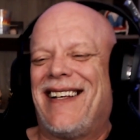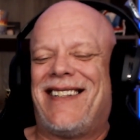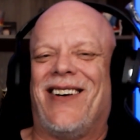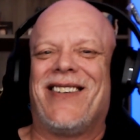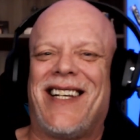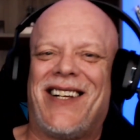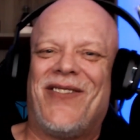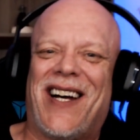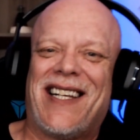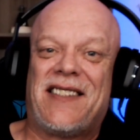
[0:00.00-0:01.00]
Don't need
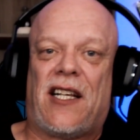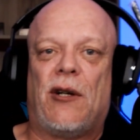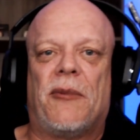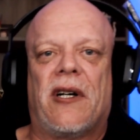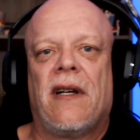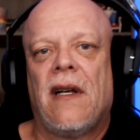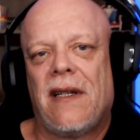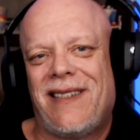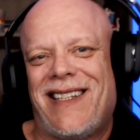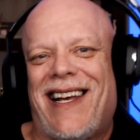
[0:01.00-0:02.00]
money. Say no more.
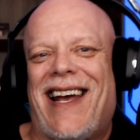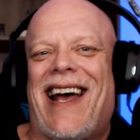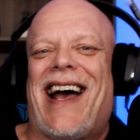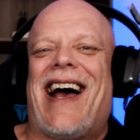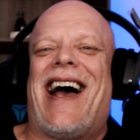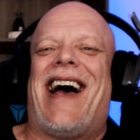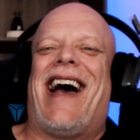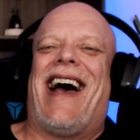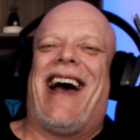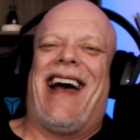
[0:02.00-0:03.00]

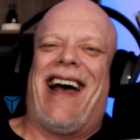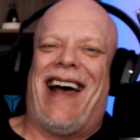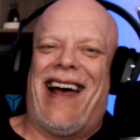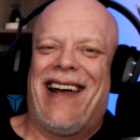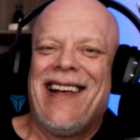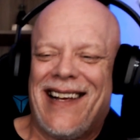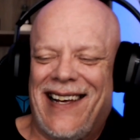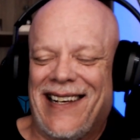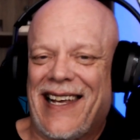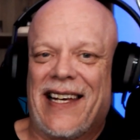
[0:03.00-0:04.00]

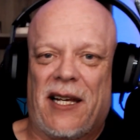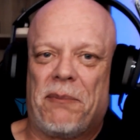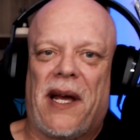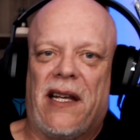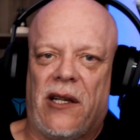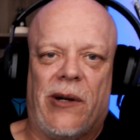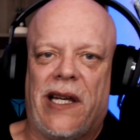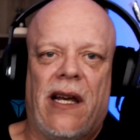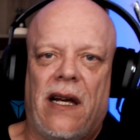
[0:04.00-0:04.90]
Yeah, get bent, Huey.